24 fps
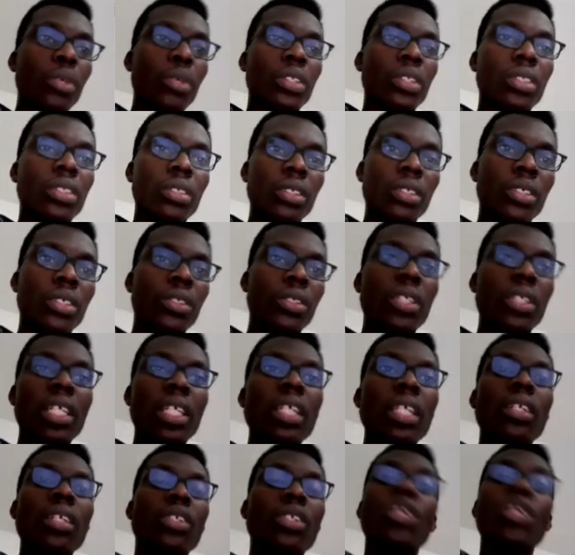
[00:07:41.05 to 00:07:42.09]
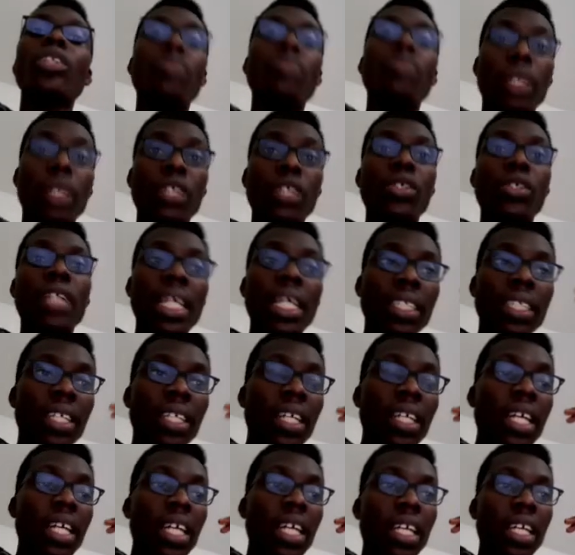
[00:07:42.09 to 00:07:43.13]
But usually just make sure that
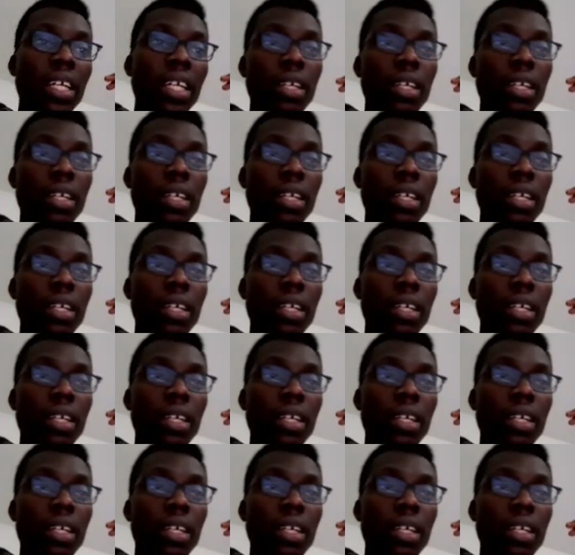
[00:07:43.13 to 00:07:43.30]
the